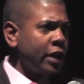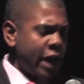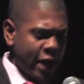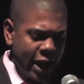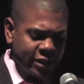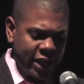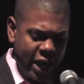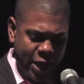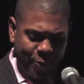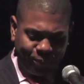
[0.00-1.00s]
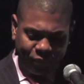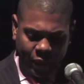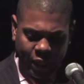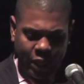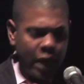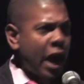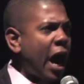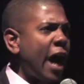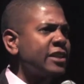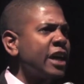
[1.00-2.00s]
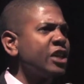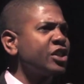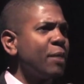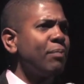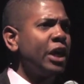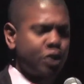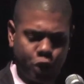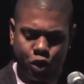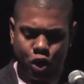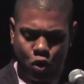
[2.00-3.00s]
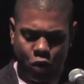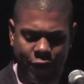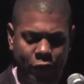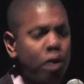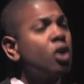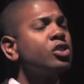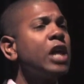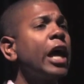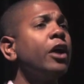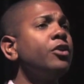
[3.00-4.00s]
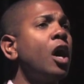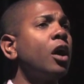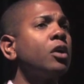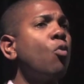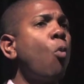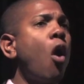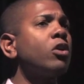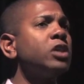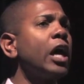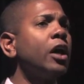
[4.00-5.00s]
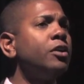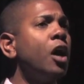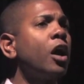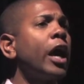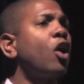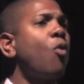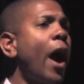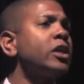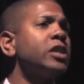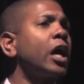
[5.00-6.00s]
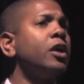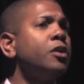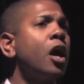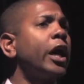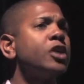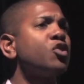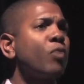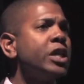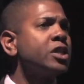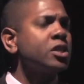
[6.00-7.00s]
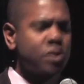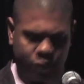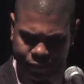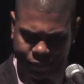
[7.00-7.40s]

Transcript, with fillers: And I say simply to you, if it looks like a duck, walks like a duck, and quacks like a duck, it's a racist.